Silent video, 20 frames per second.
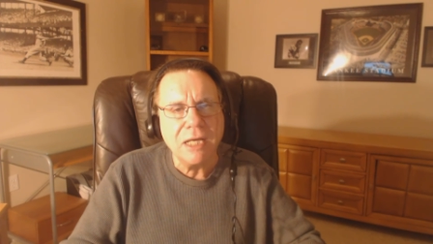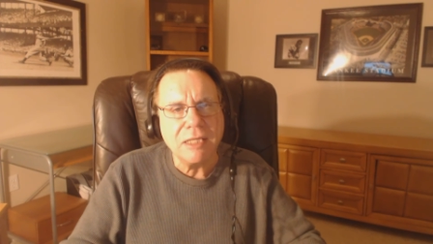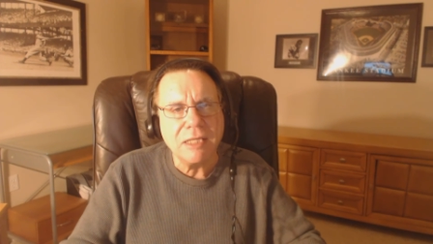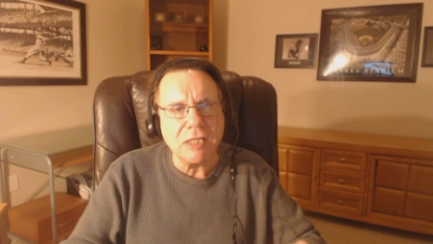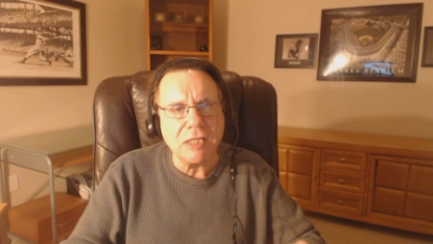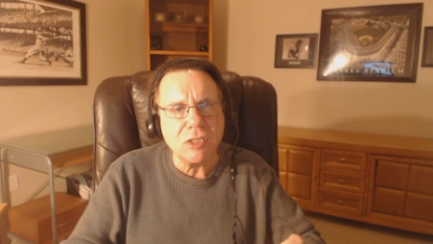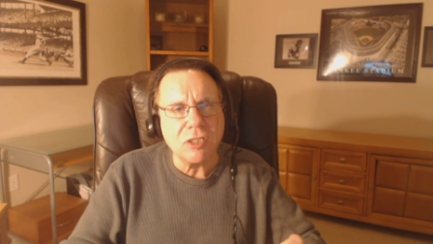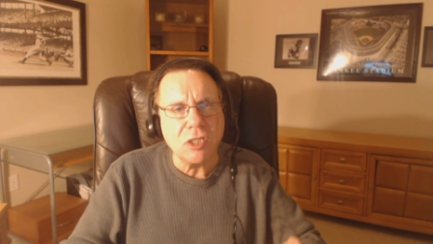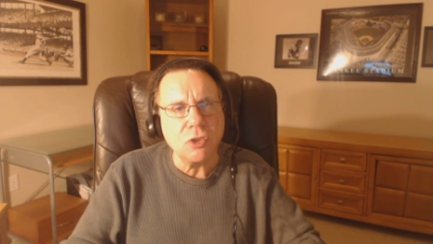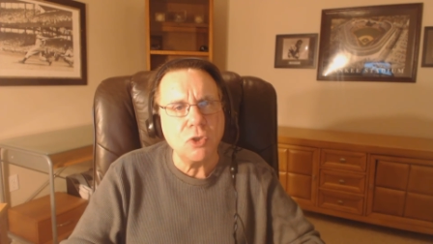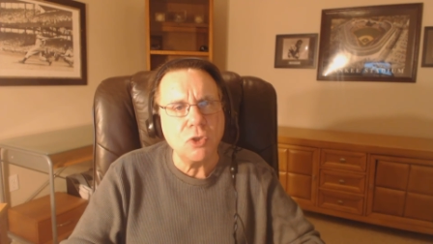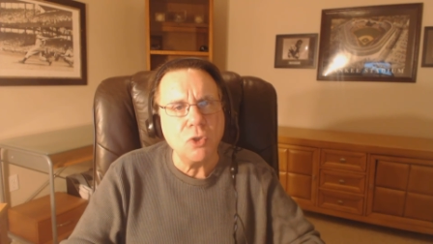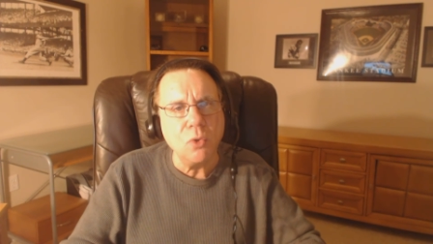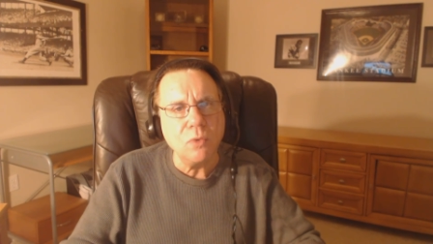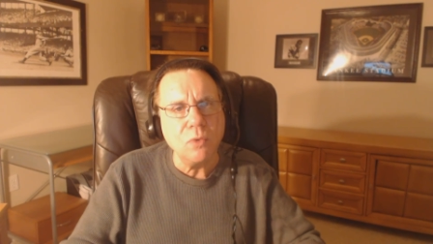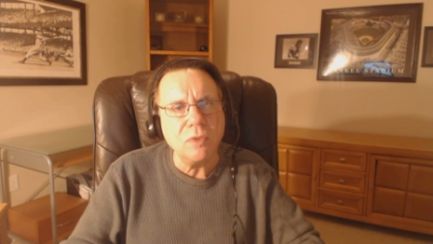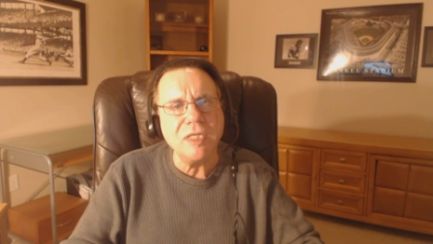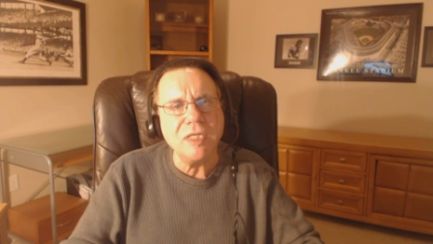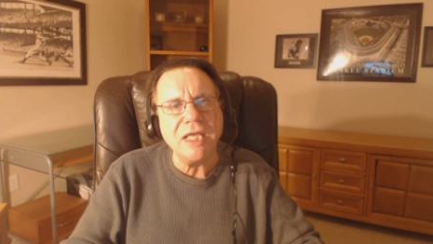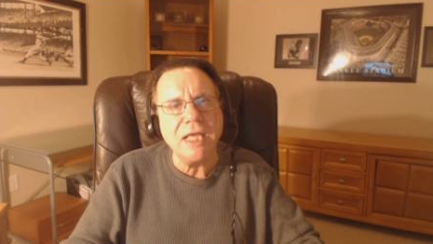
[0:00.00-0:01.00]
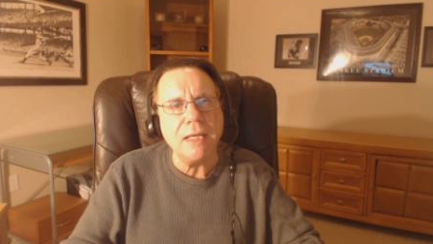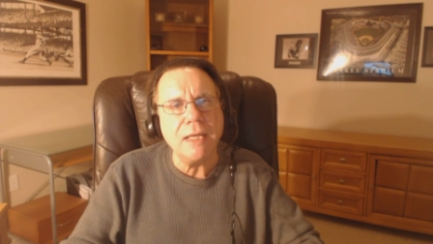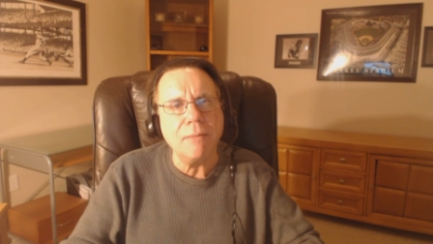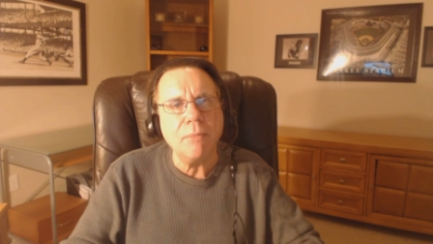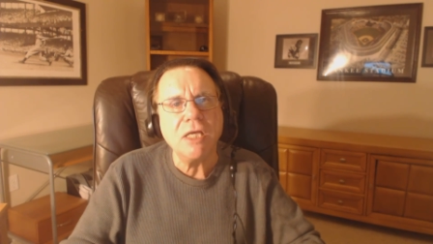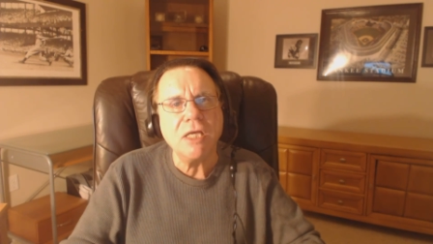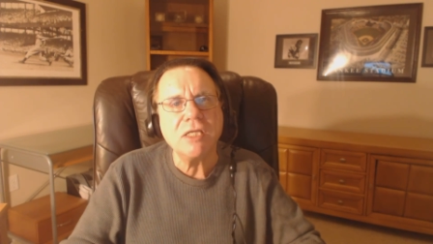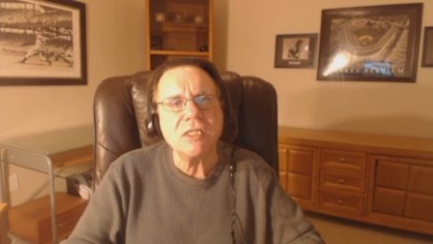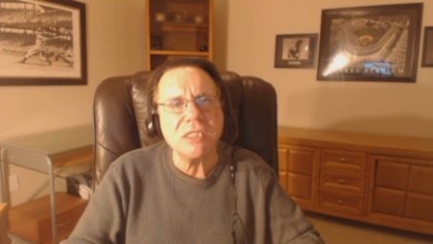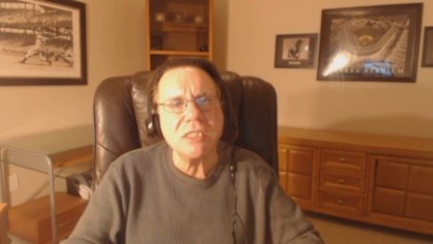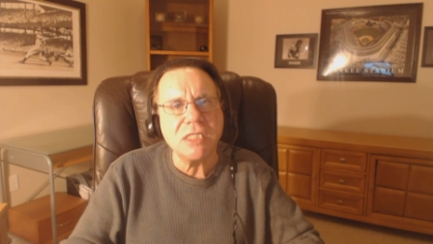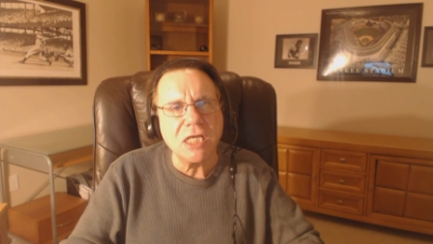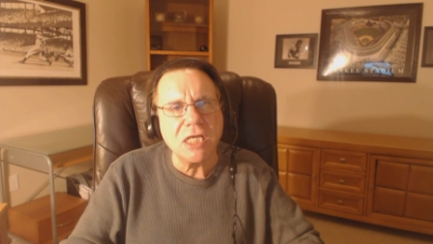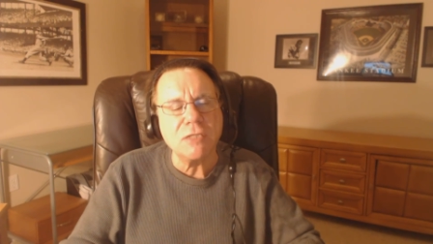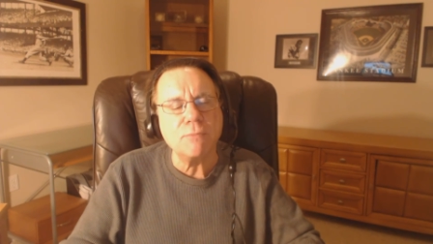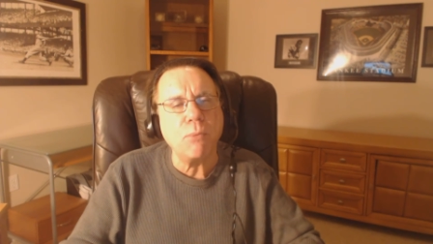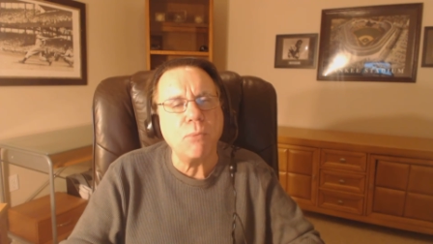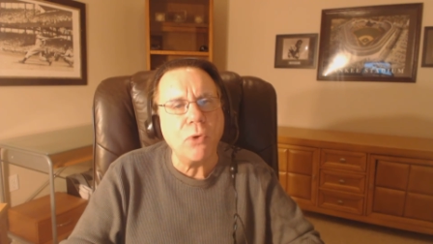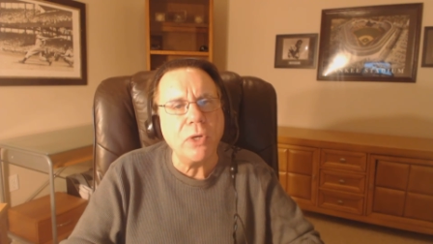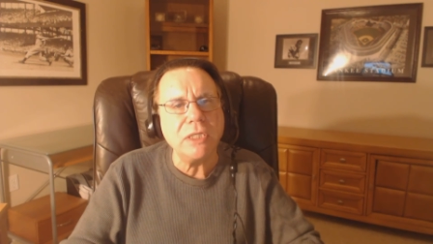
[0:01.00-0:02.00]
That's a two team,
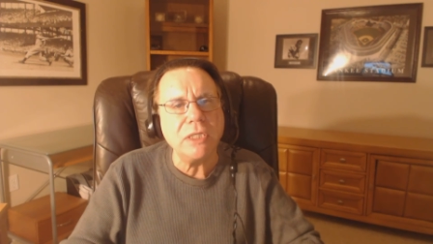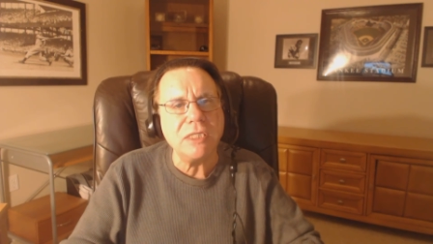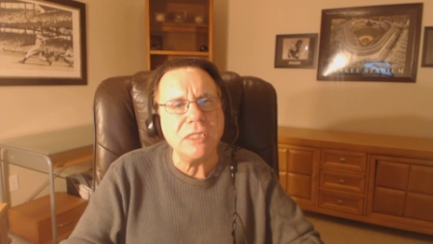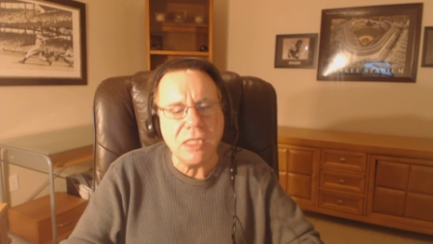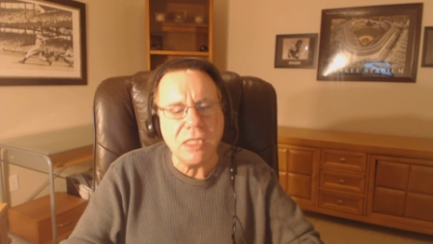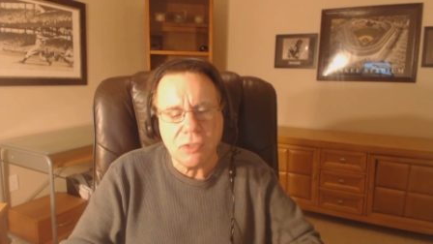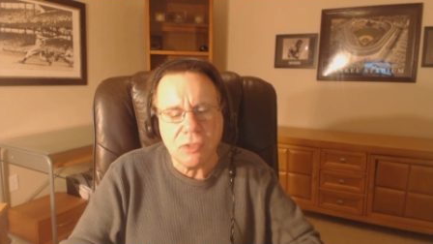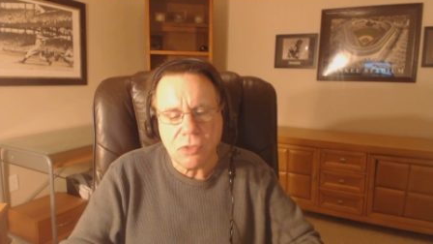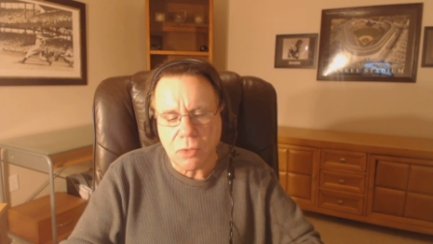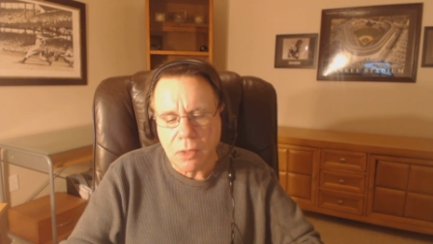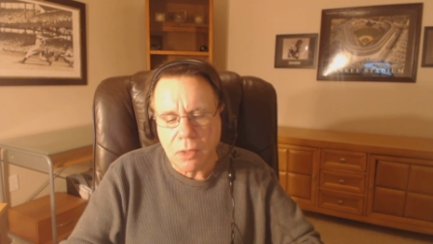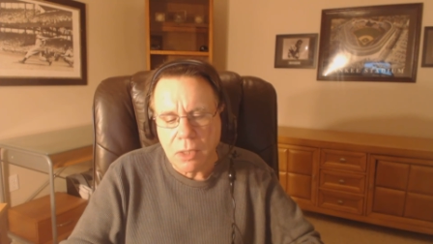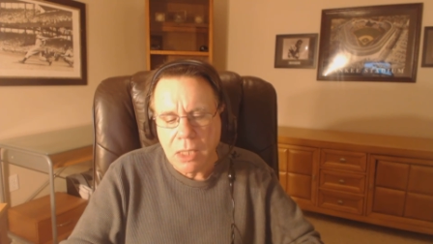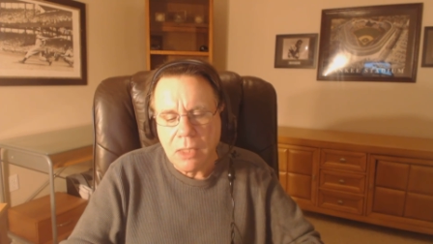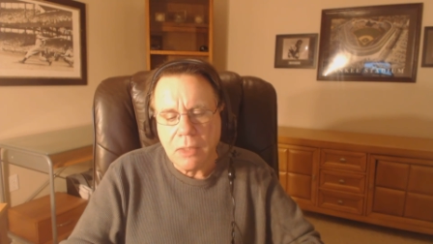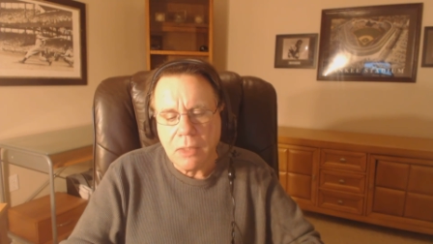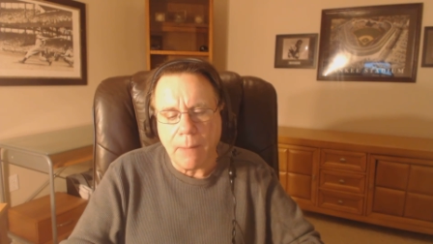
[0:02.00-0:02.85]
six point teaser.